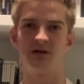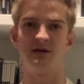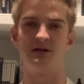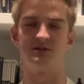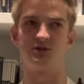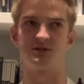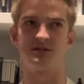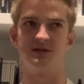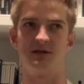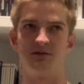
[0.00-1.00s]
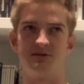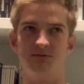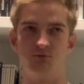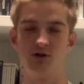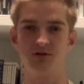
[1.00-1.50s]
It
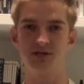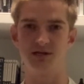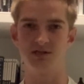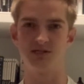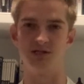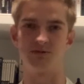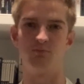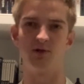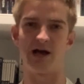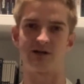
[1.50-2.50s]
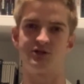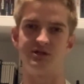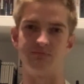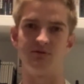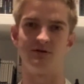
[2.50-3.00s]
really is this black
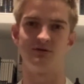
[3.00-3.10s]
sheep.